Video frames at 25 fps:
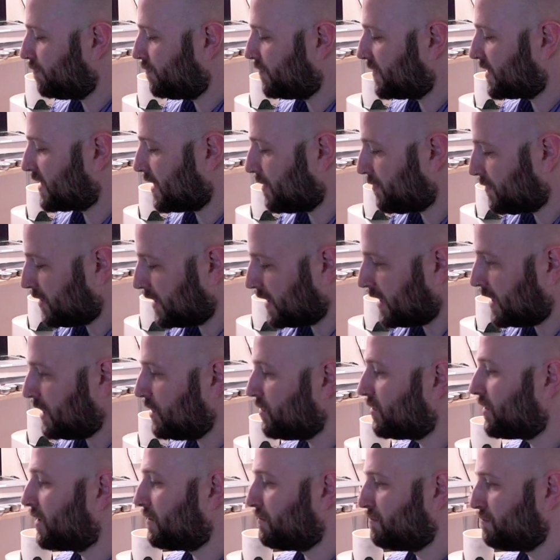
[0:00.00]
Something that
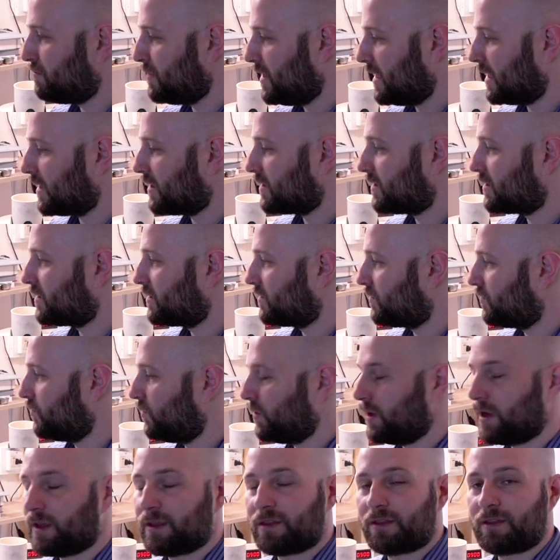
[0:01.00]
you can mix
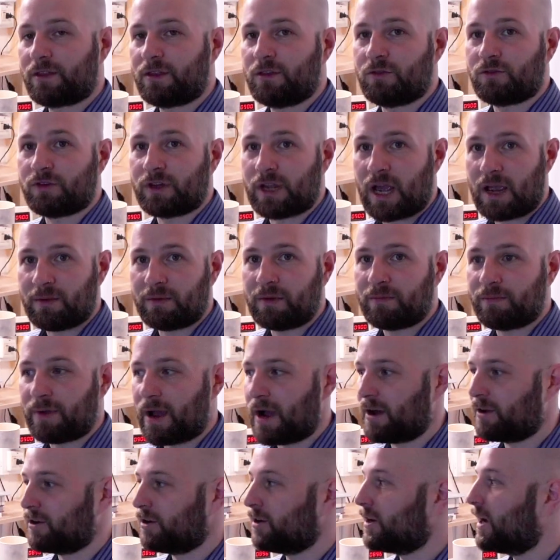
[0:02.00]
with your diamond
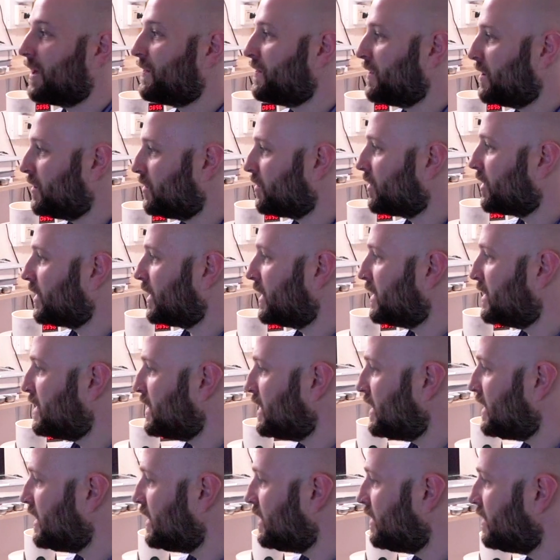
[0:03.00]
powder, and then you're going to
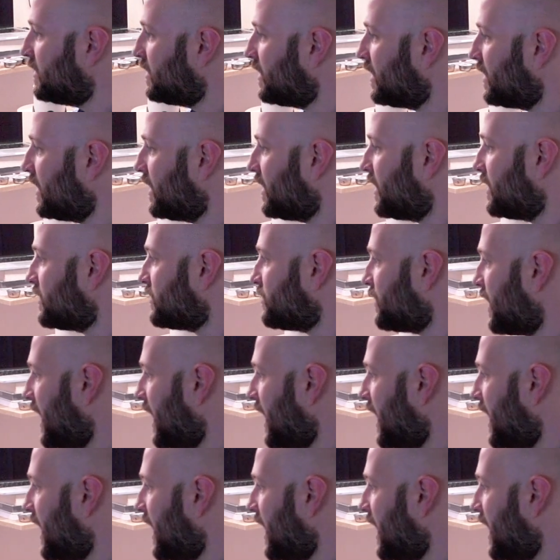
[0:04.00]
need to